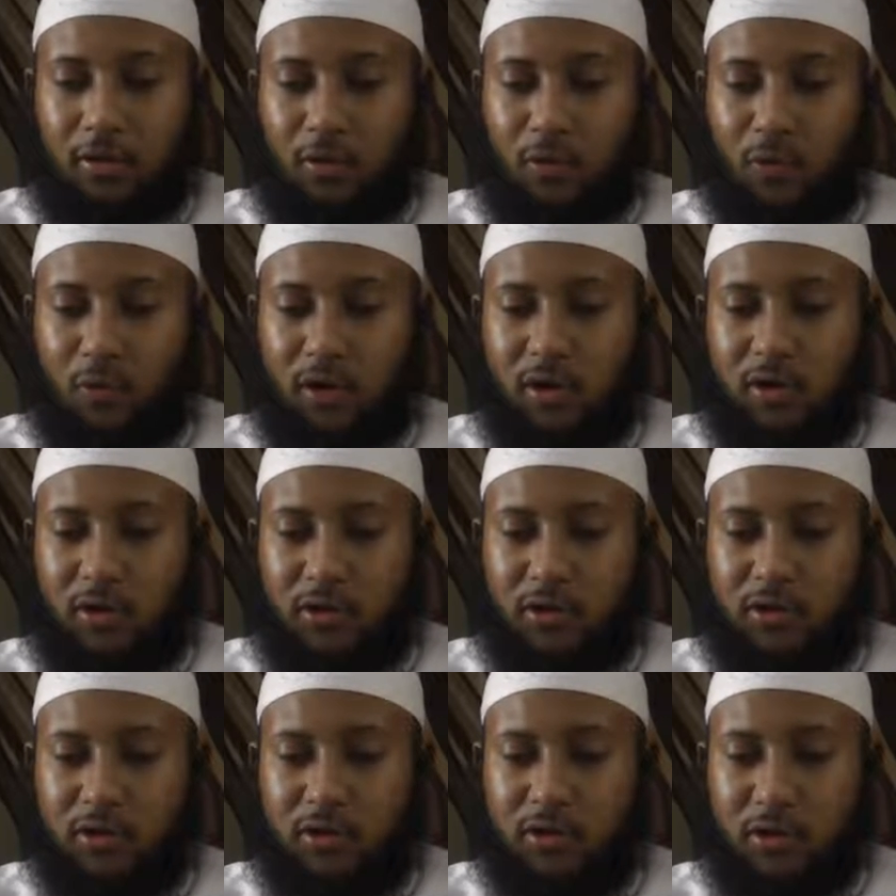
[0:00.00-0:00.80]
We are
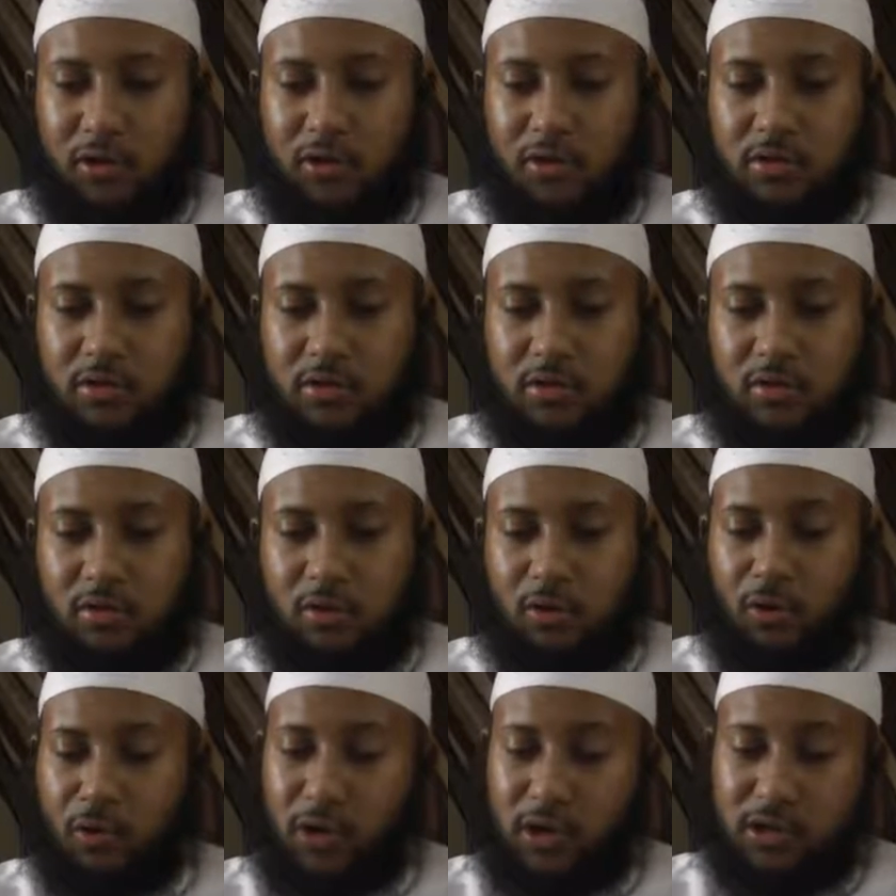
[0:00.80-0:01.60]
not taught,
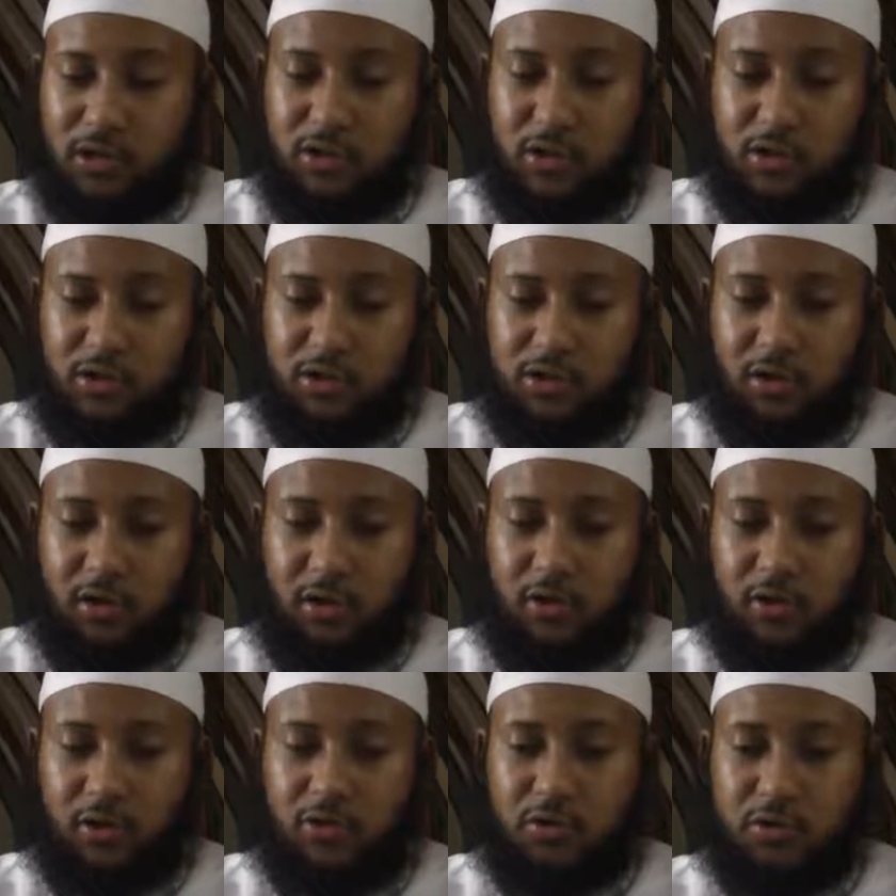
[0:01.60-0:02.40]
or we are taught,
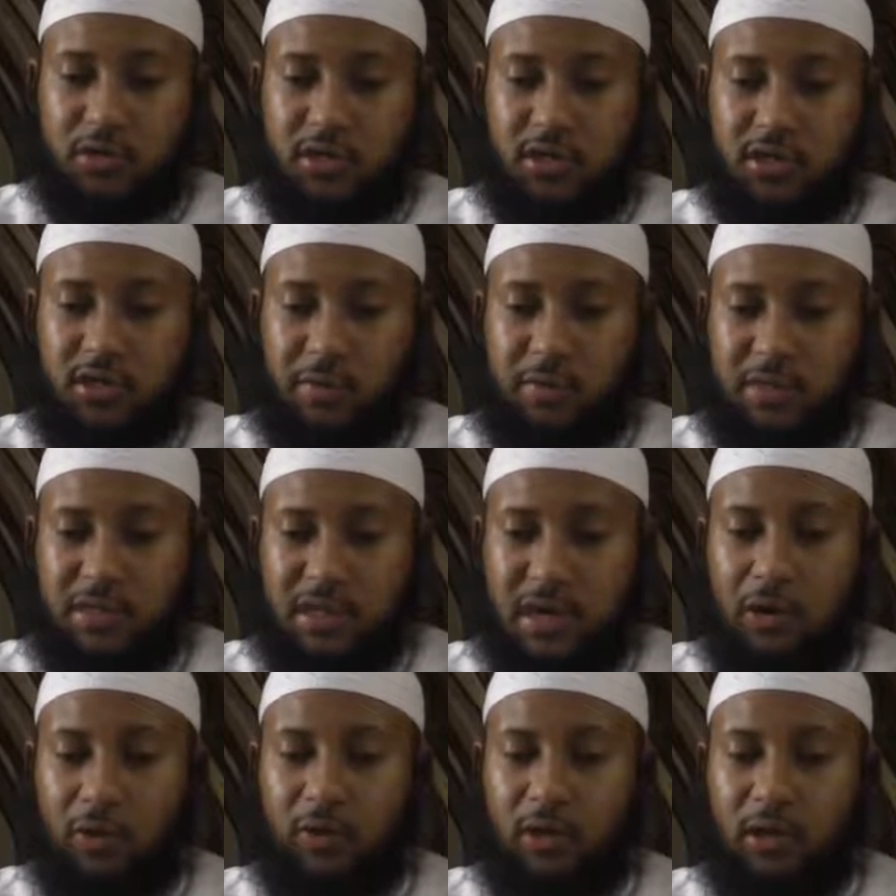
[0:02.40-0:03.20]
sorry, not to take them
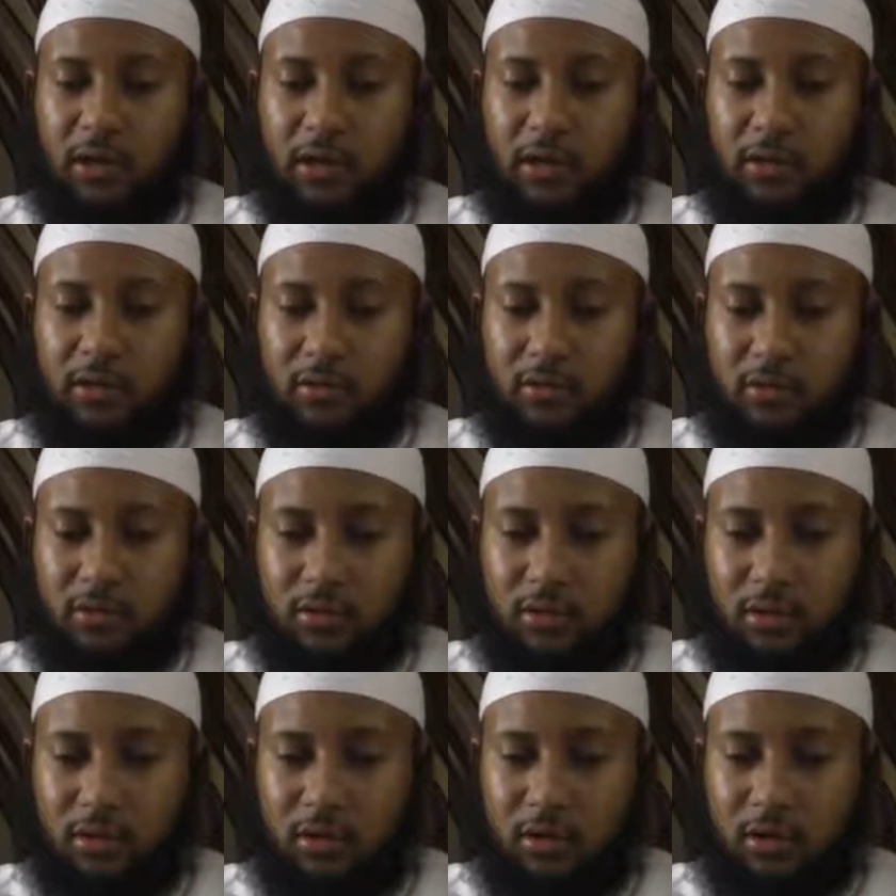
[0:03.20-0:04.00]
as awliya.
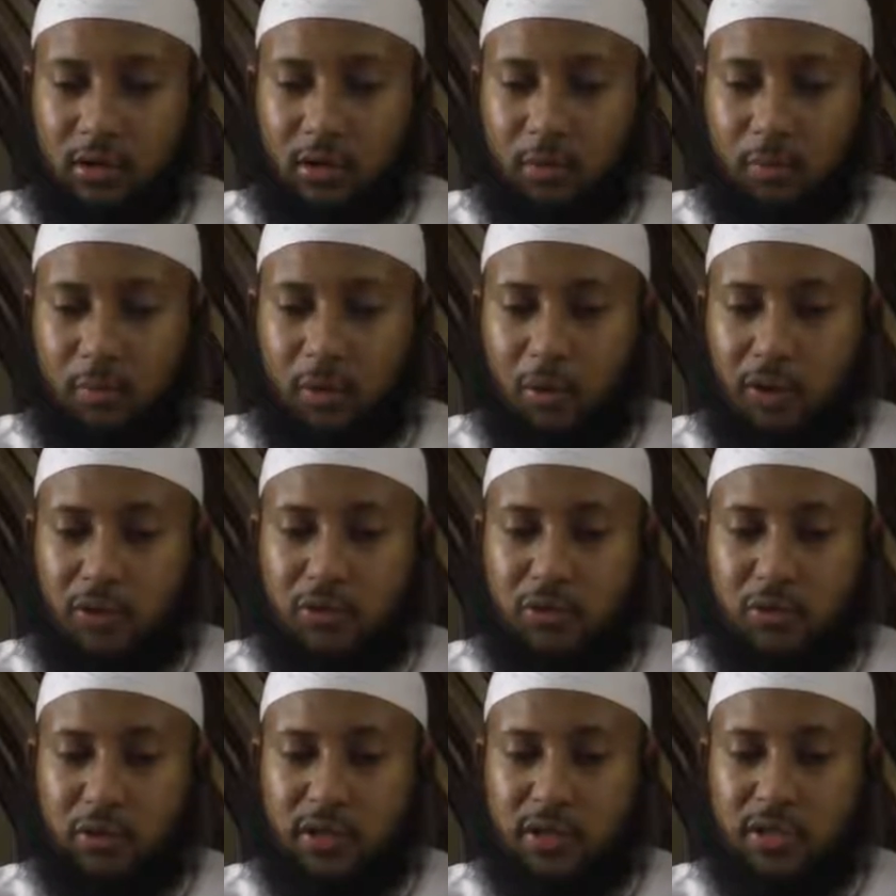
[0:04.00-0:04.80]
But
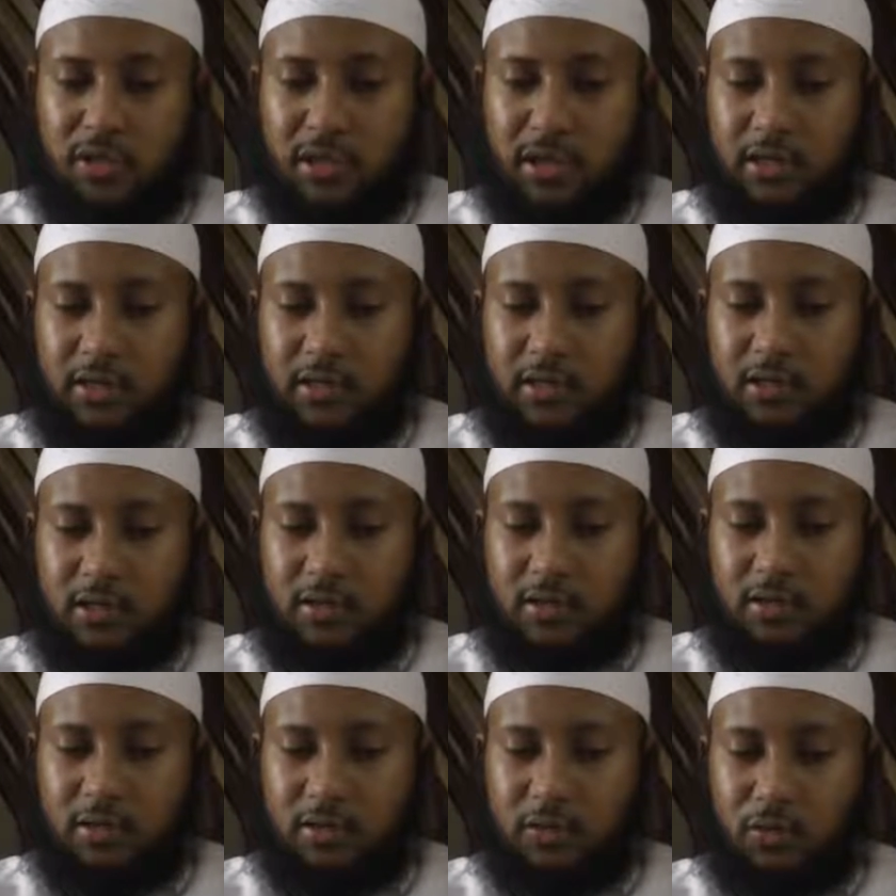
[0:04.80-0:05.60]
what to extent
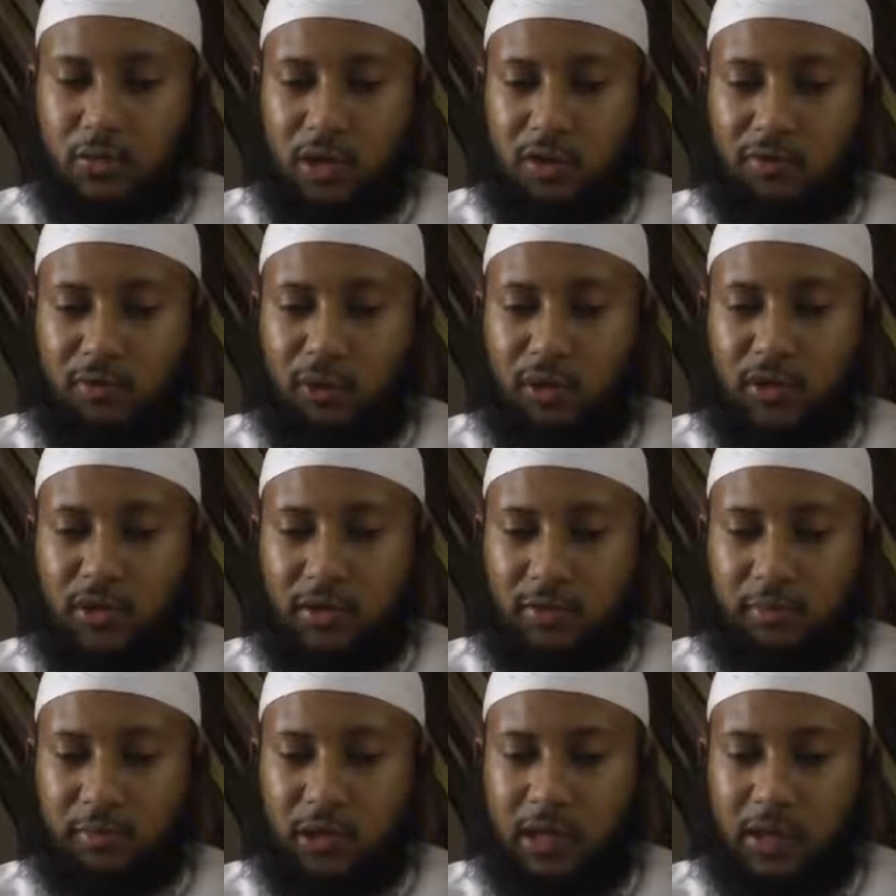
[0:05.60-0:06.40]
do we avoid
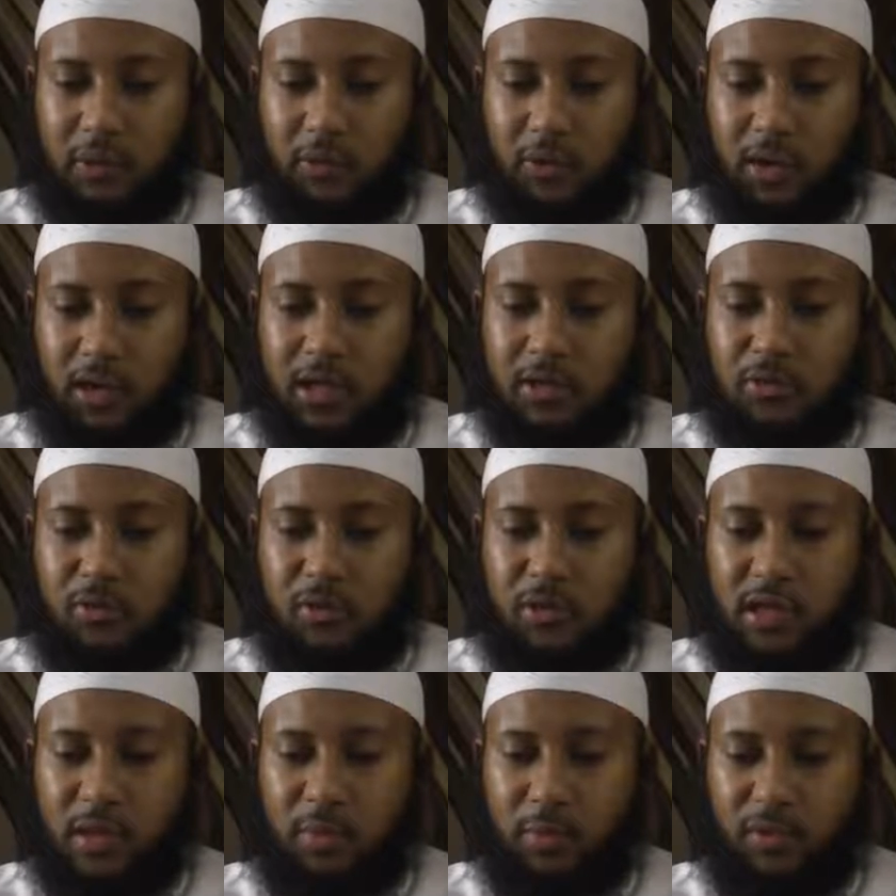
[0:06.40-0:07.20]
them? Can we eat
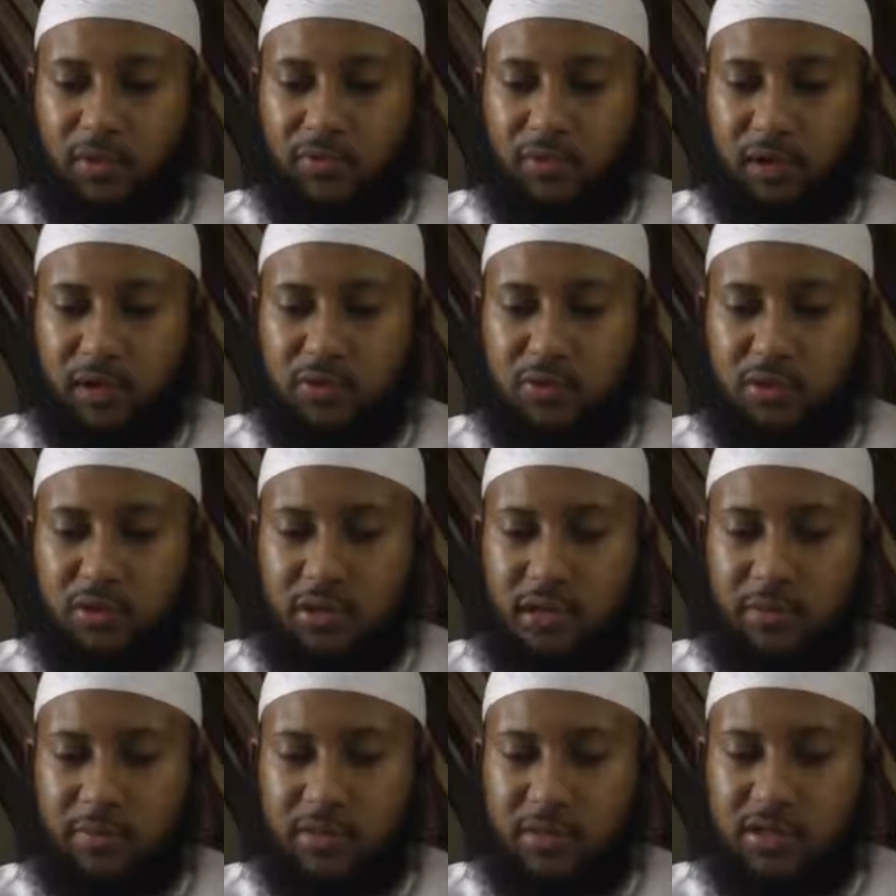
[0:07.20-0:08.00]
with them, be friends
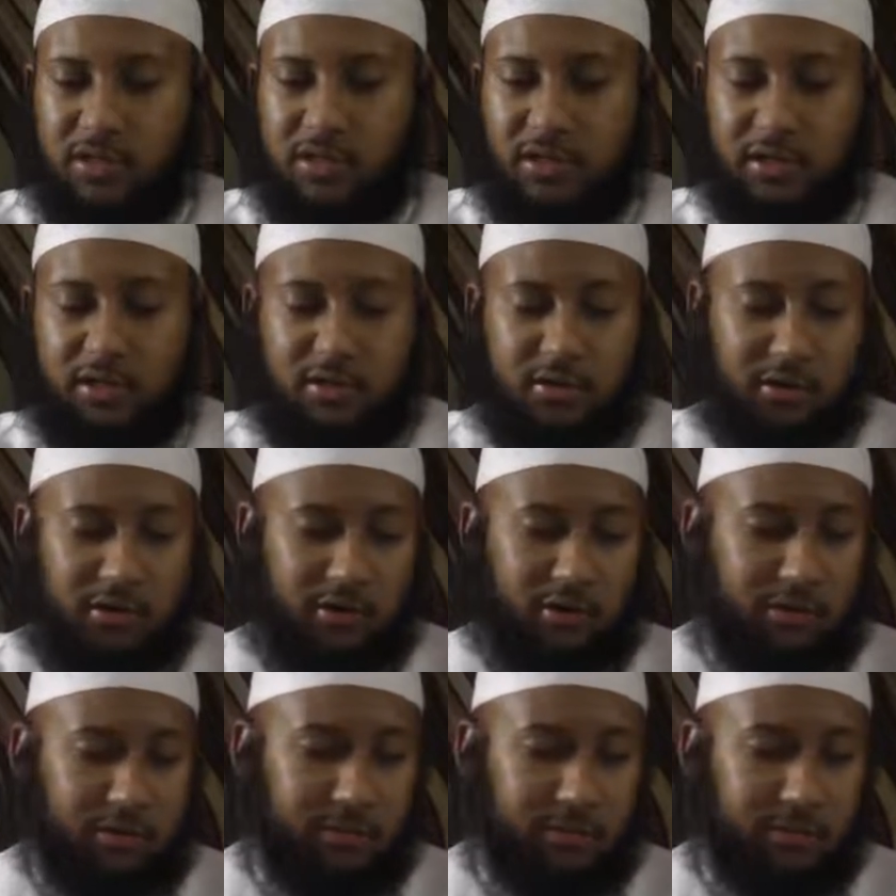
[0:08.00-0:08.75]
with them, etc.?